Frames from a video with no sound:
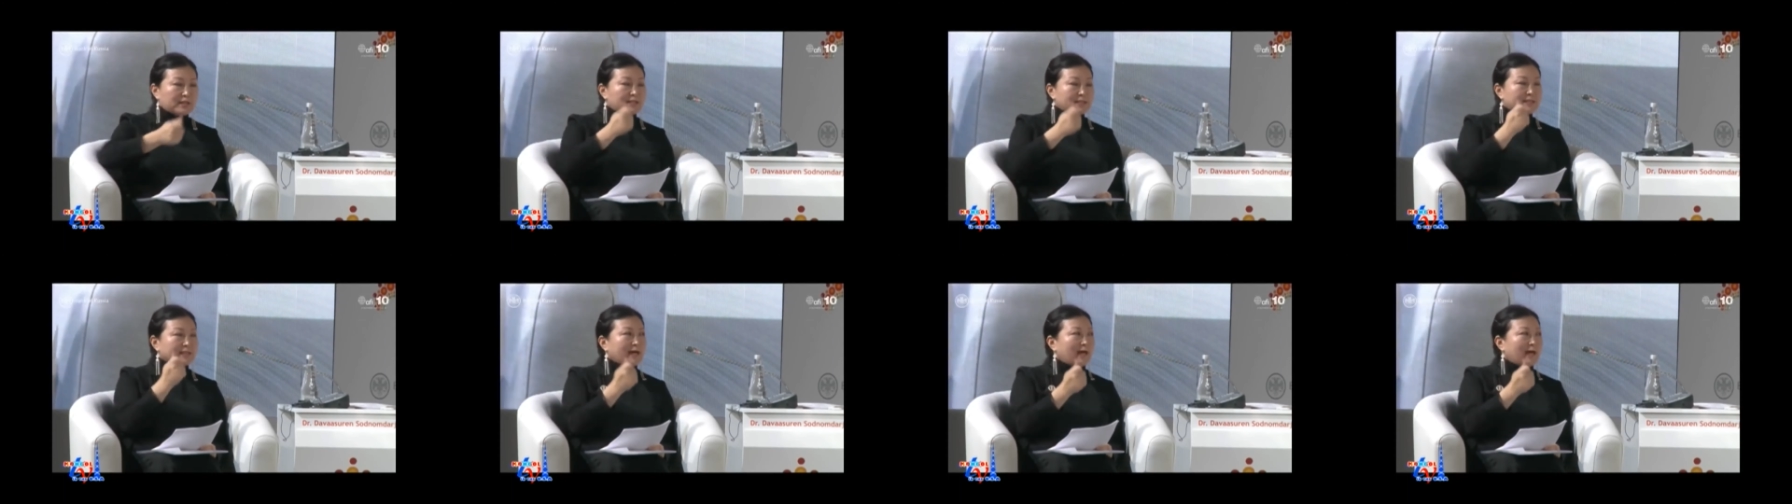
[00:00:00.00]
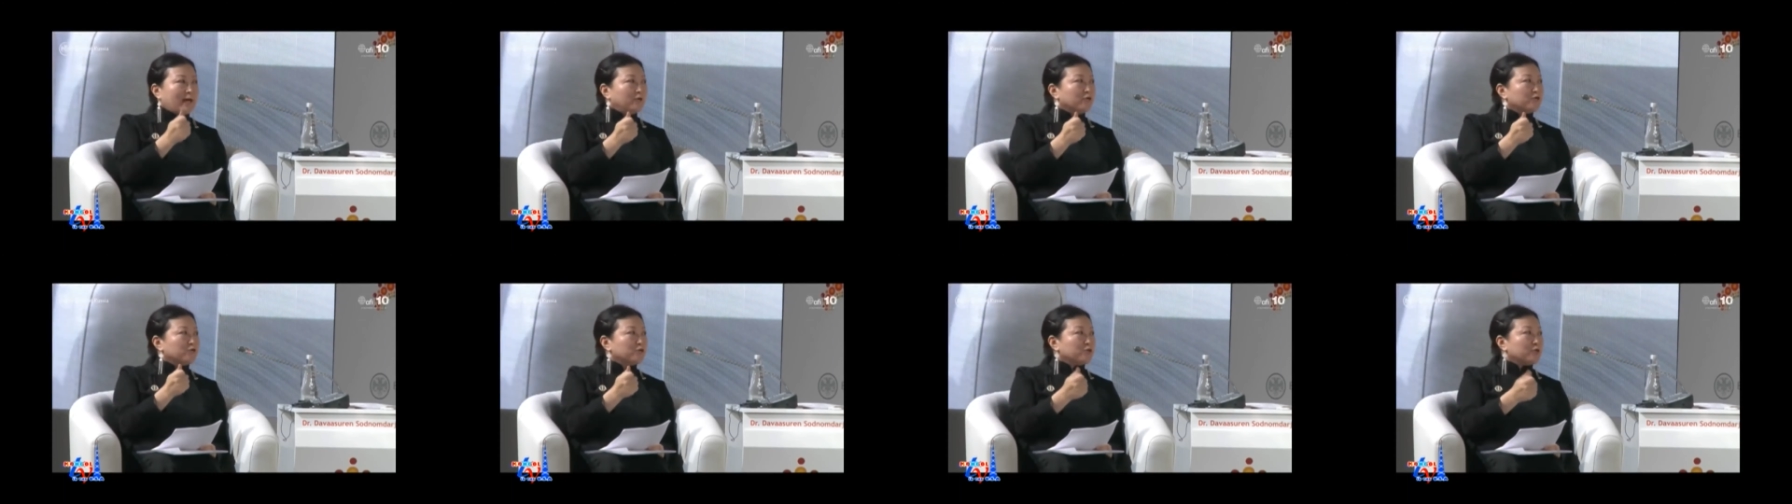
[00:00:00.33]
this
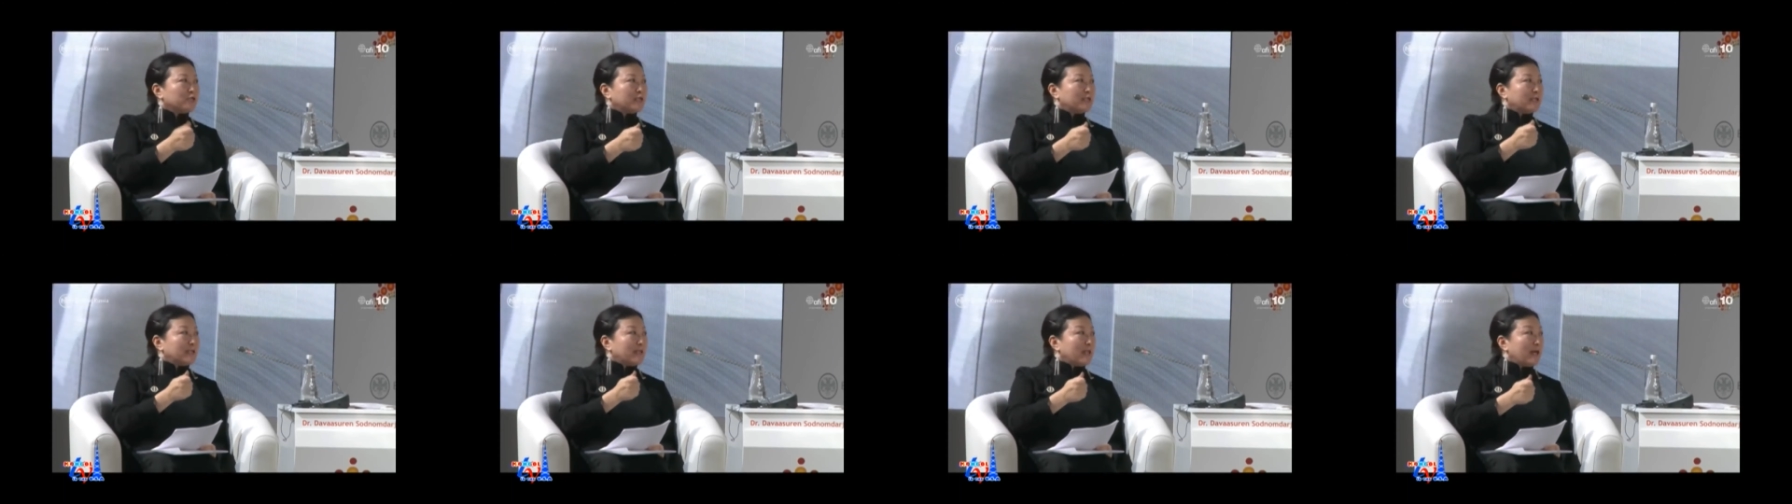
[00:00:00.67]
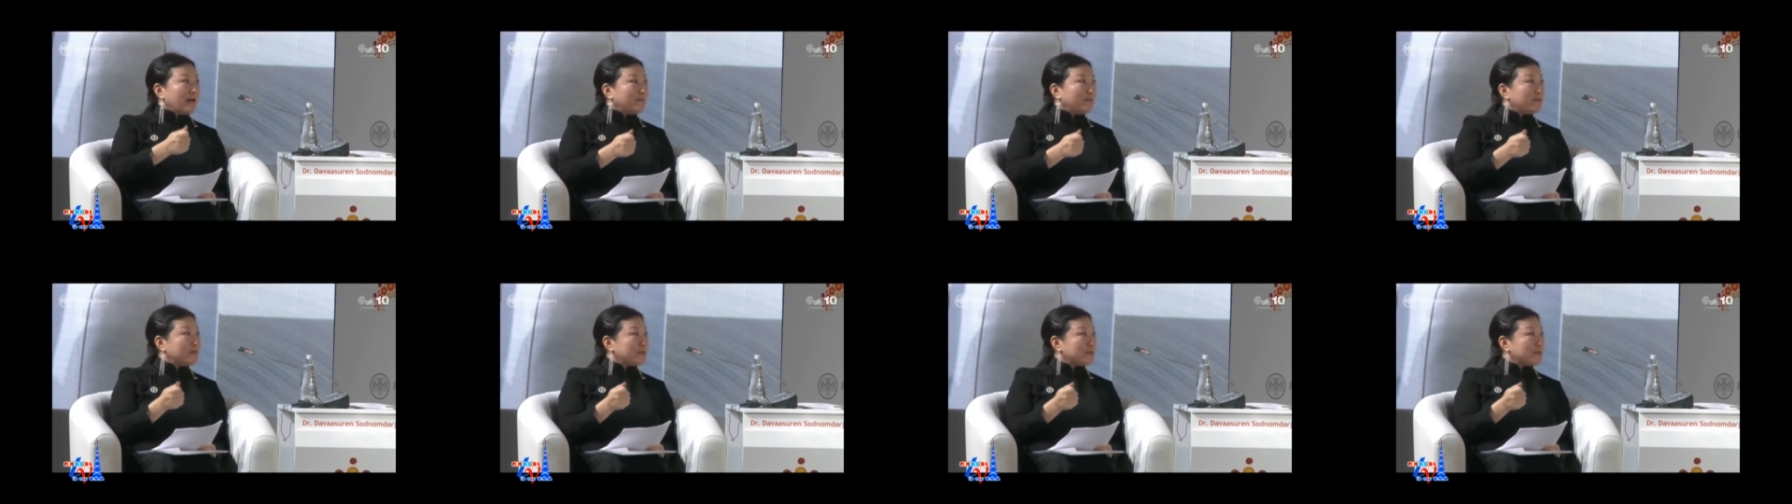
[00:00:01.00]
culture and
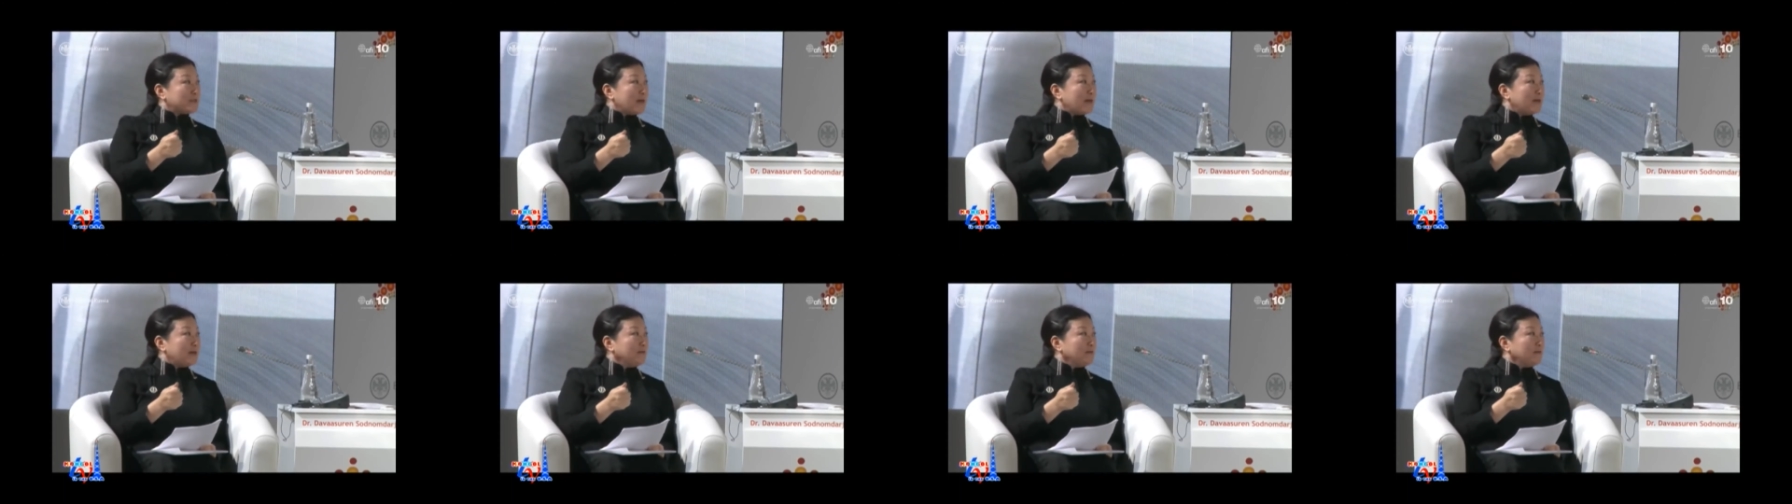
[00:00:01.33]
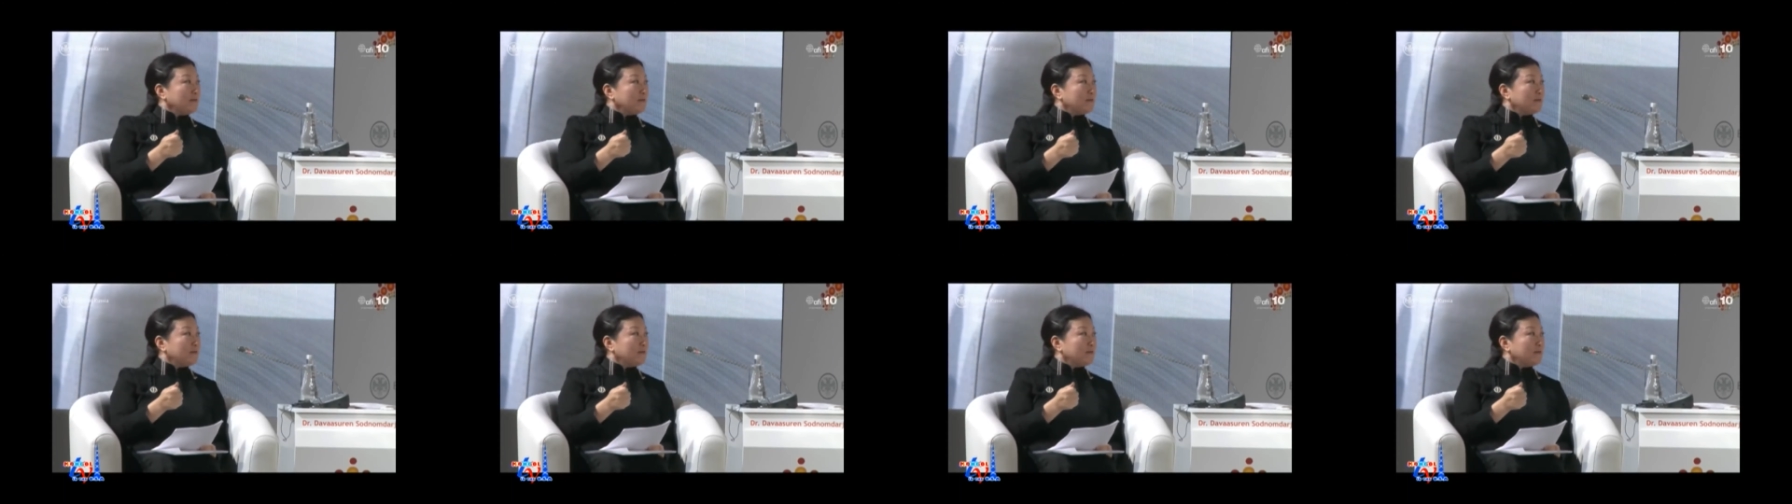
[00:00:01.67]
lifestyle.